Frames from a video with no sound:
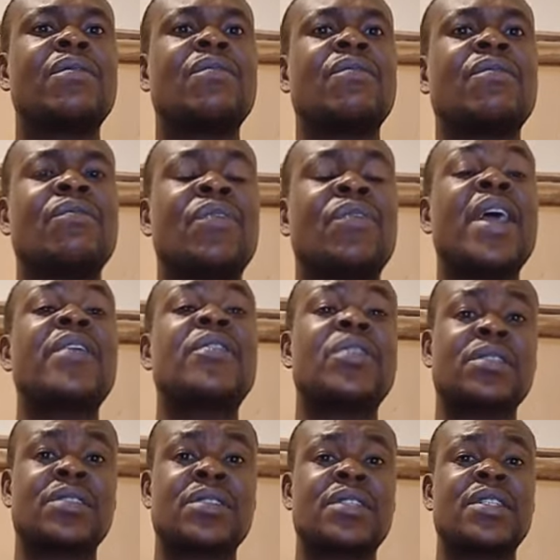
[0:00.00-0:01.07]

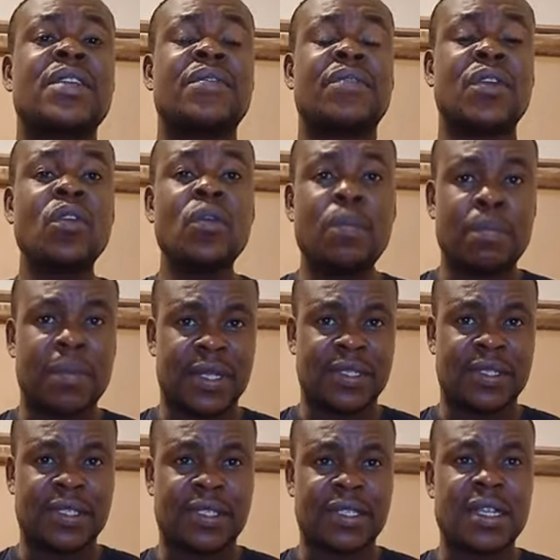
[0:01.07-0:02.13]
various
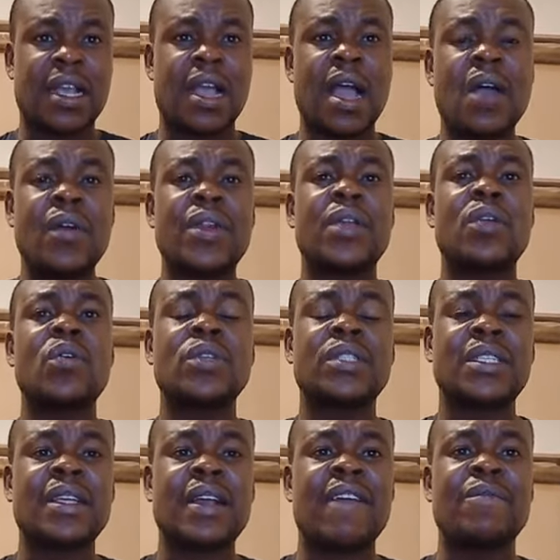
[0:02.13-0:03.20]
developments, how the whole thing
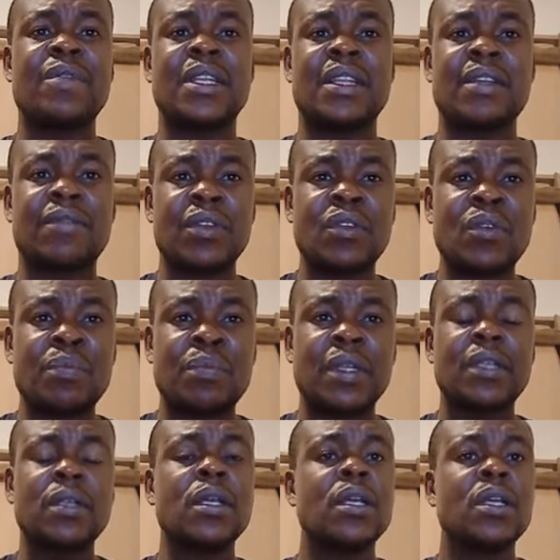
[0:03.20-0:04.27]
have been developing
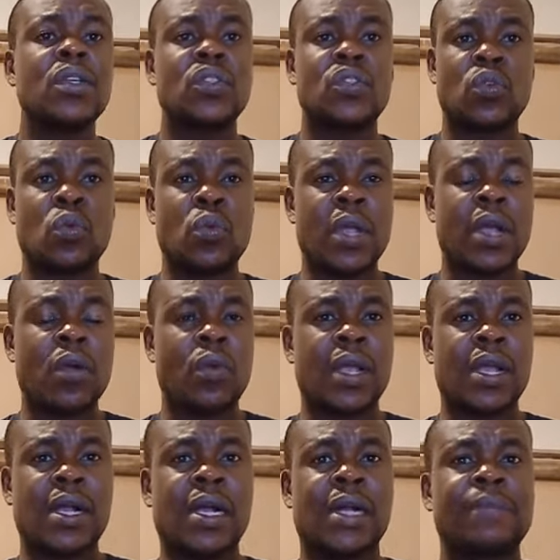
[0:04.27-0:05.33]
to where we
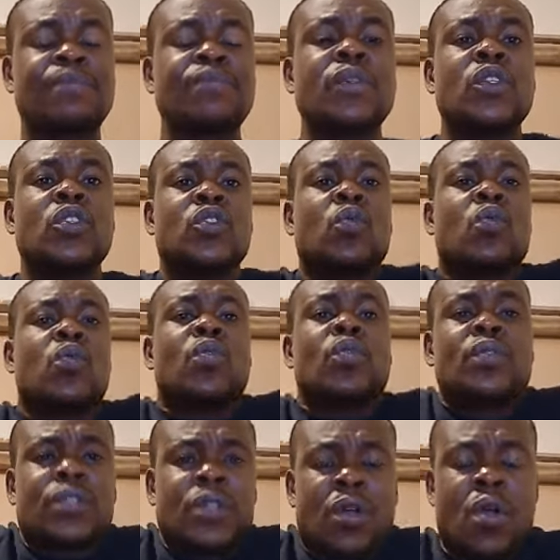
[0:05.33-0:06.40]
are. You
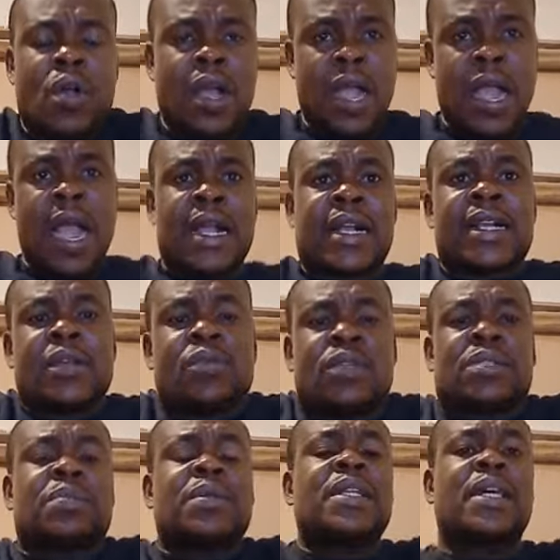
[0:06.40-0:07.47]
would agree with
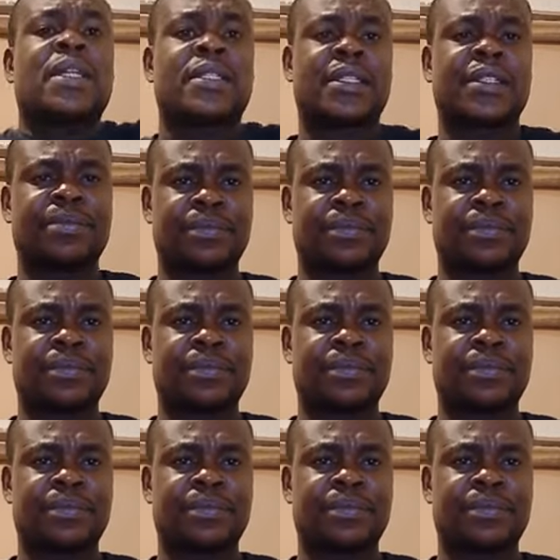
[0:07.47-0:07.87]
me that